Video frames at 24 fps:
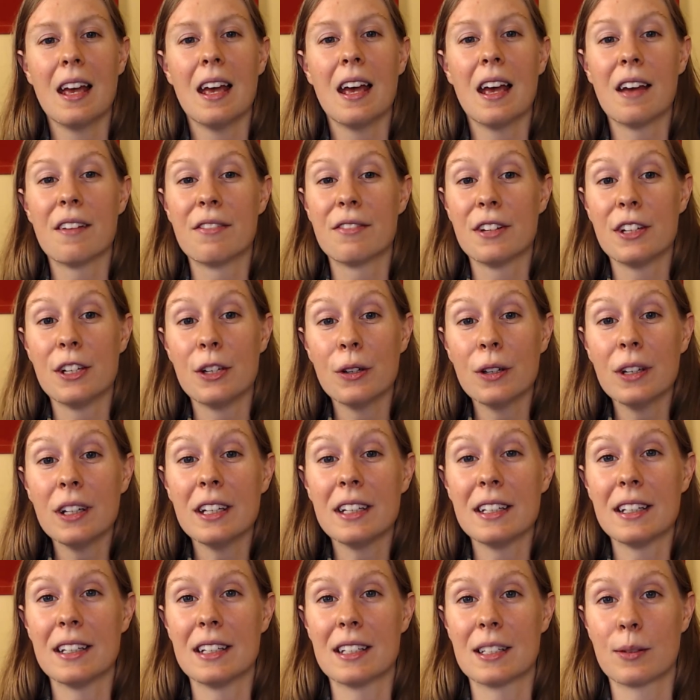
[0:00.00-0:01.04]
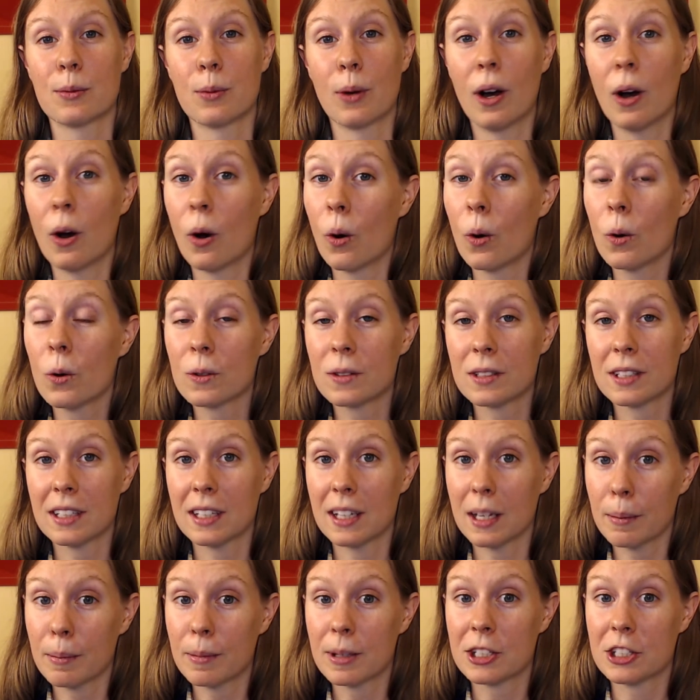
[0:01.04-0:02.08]
If unity is what holds an
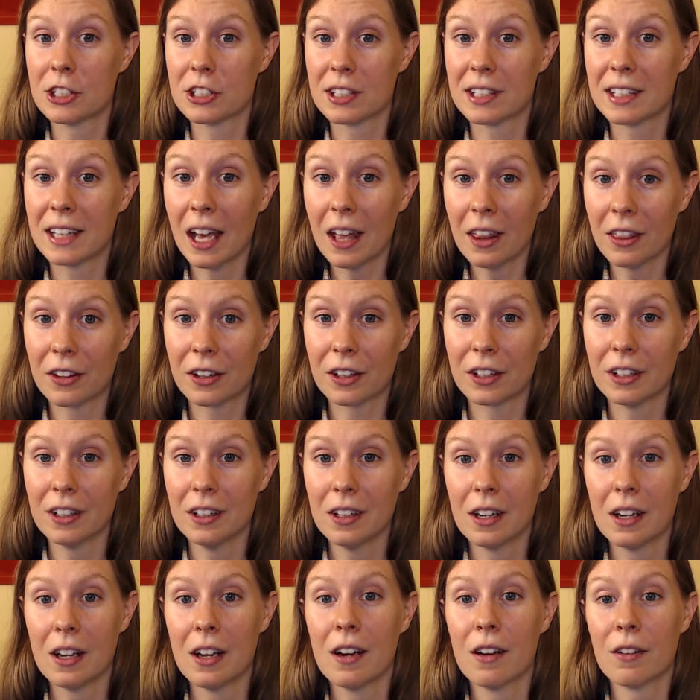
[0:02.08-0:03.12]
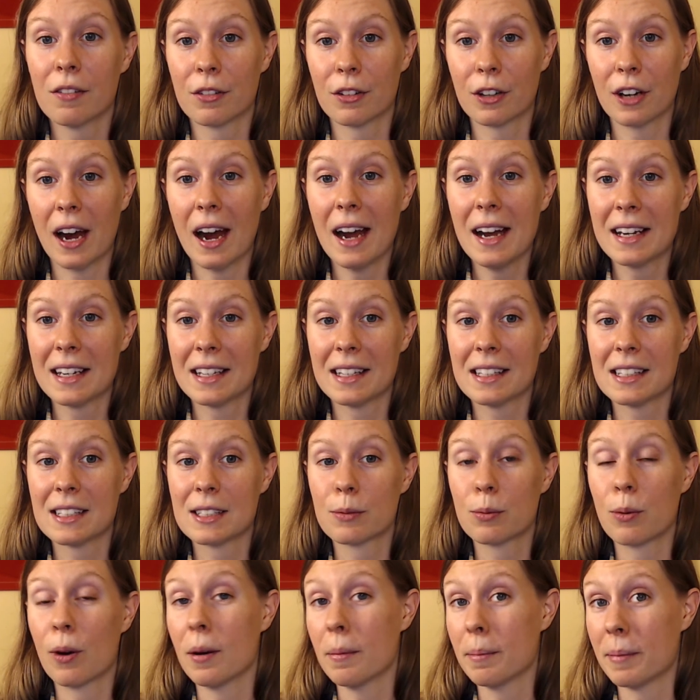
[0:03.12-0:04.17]
image together, variety is
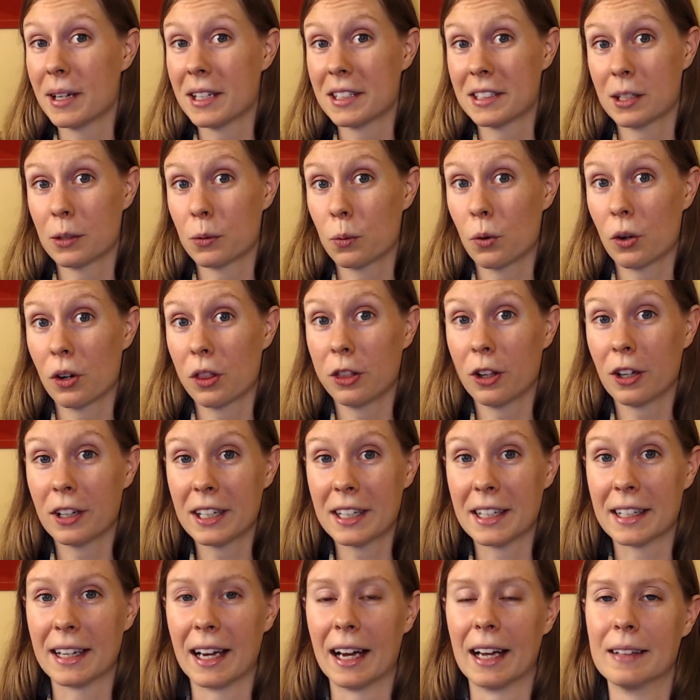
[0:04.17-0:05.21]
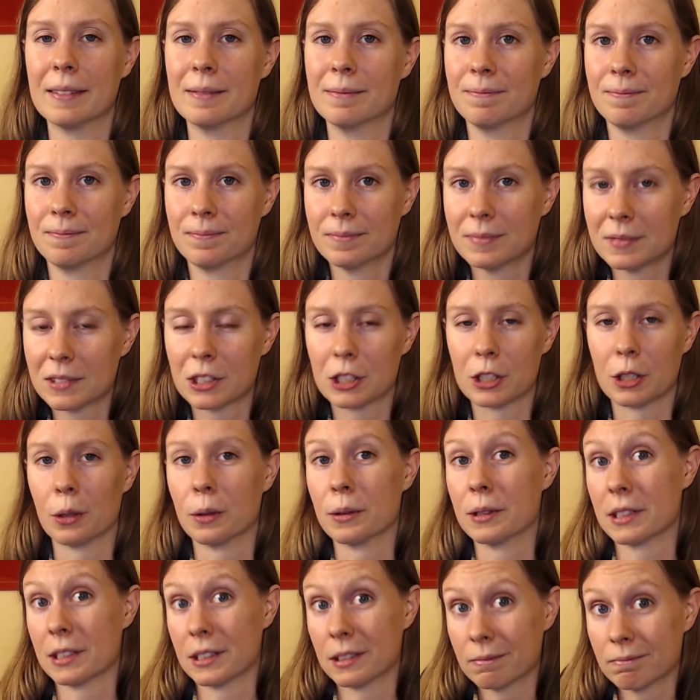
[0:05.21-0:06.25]
what makes it worth looking at. So
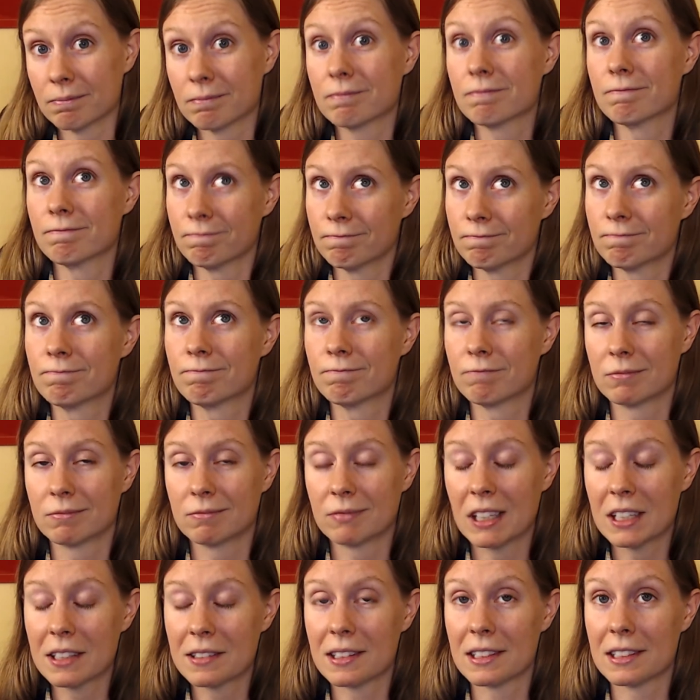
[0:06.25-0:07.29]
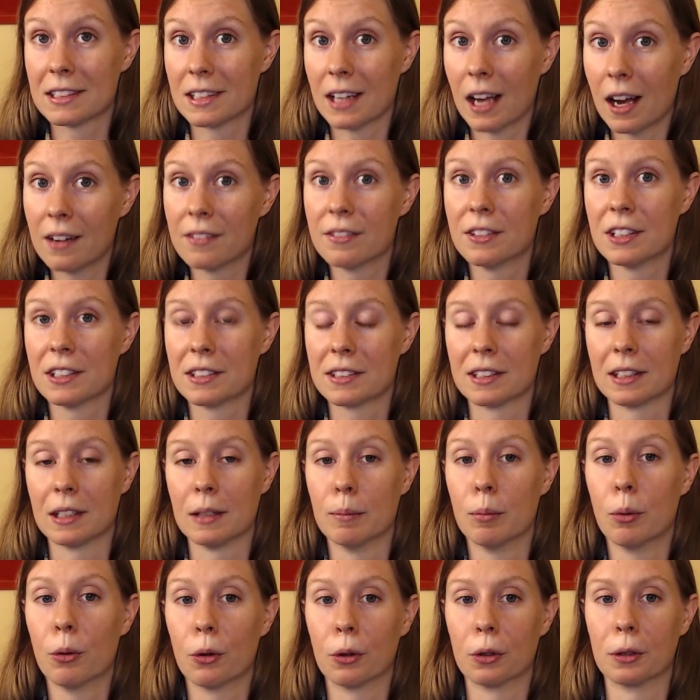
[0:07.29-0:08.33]
this is obviously
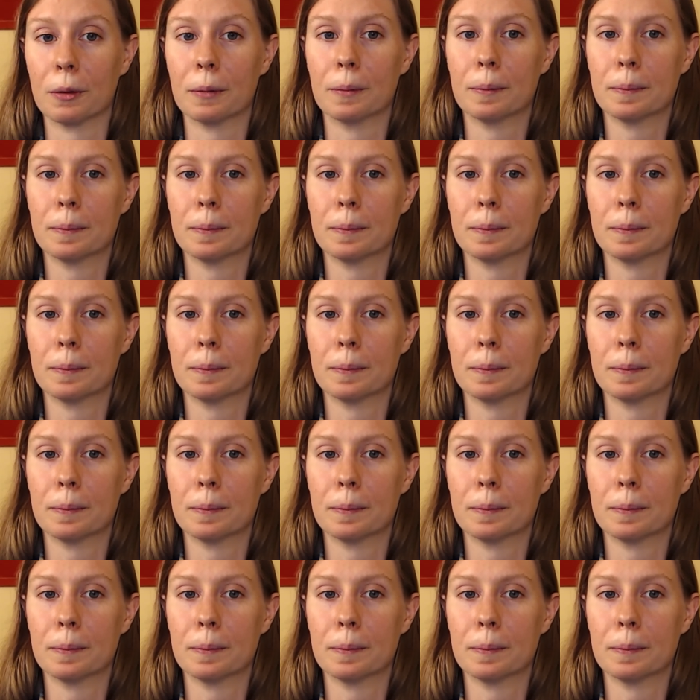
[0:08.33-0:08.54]
important.